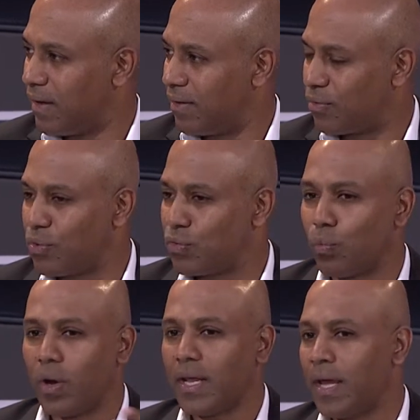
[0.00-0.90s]
So it's
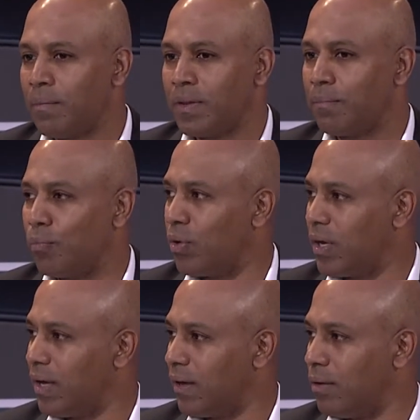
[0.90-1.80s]
1 a.m. in the
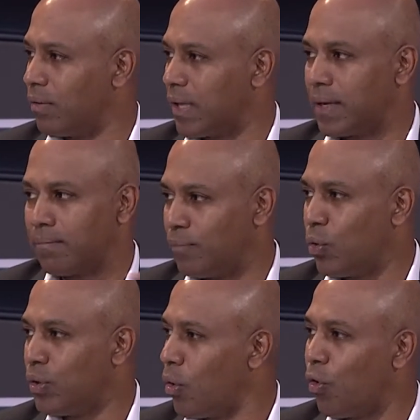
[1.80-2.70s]
morning and you're like
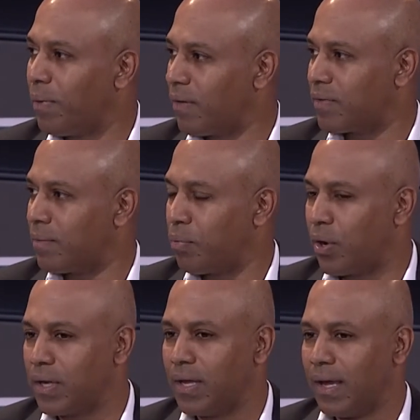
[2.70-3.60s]
going home after a
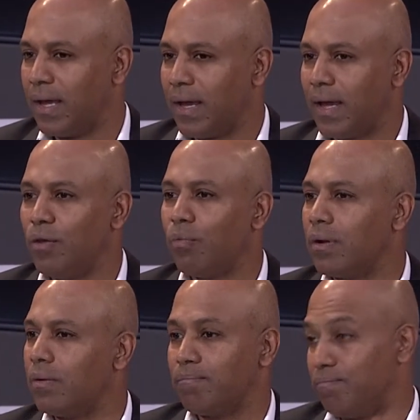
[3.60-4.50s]
party and you
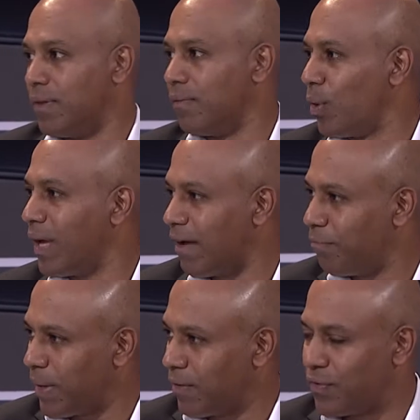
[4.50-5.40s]
want to
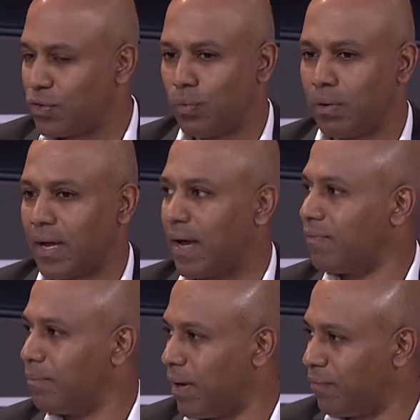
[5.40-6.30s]
have breakfast, you want to have
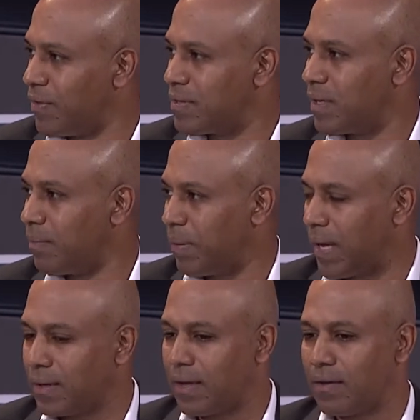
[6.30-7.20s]
the muffins and the
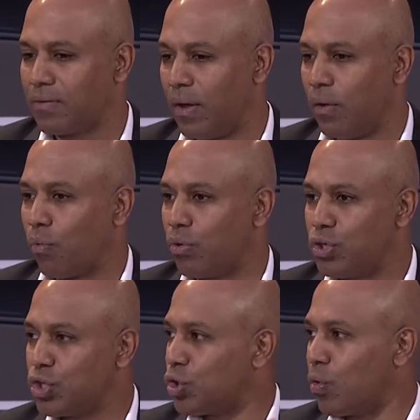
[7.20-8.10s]
pancakes, or
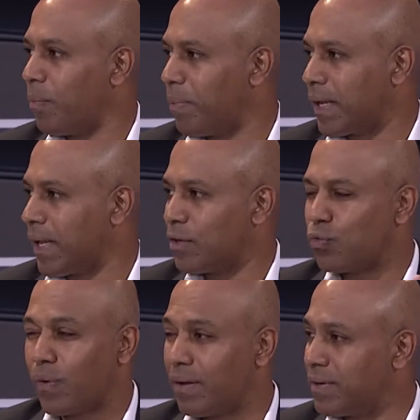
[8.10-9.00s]
you show up at like
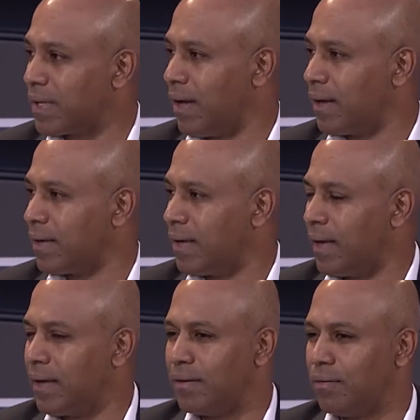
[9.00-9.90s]
12 o'clock
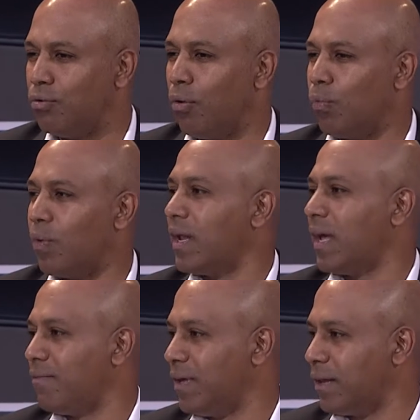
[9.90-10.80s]
and you don't want a
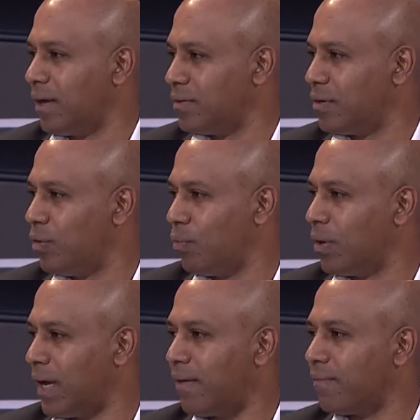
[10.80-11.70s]
heavy lunch and you
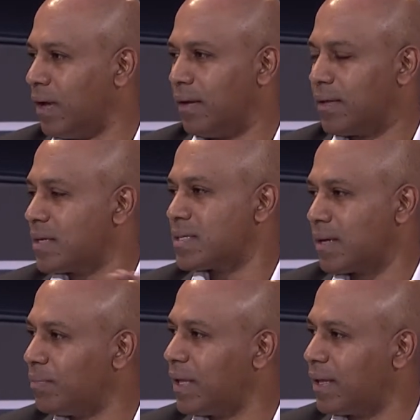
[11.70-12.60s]
want to have like
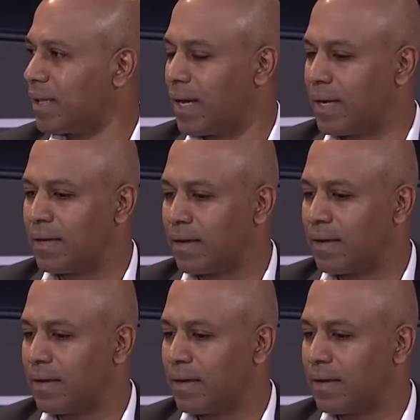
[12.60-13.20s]
something light.